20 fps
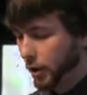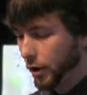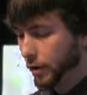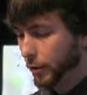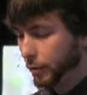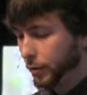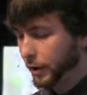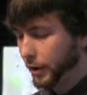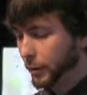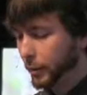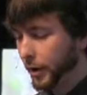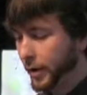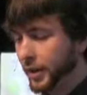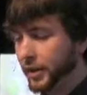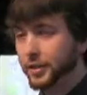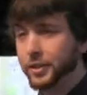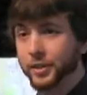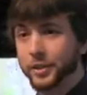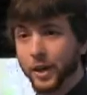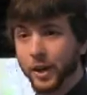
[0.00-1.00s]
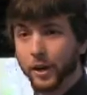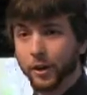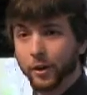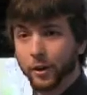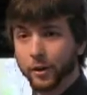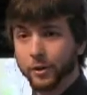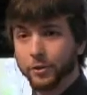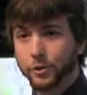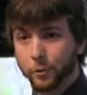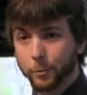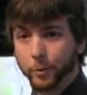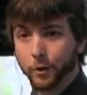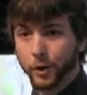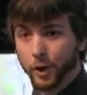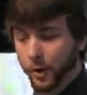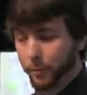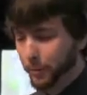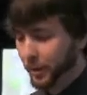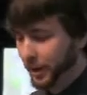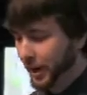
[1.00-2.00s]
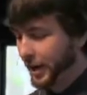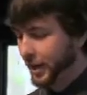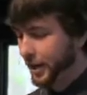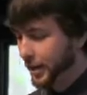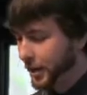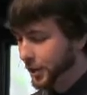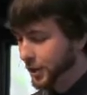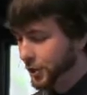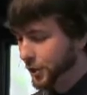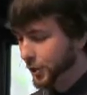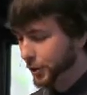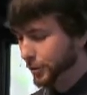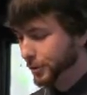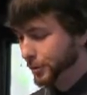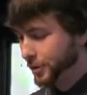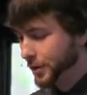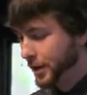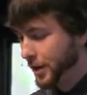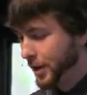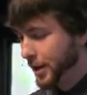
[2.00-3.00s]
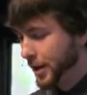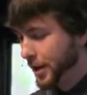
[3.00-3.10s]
aren't really ready to take on super complicated issues.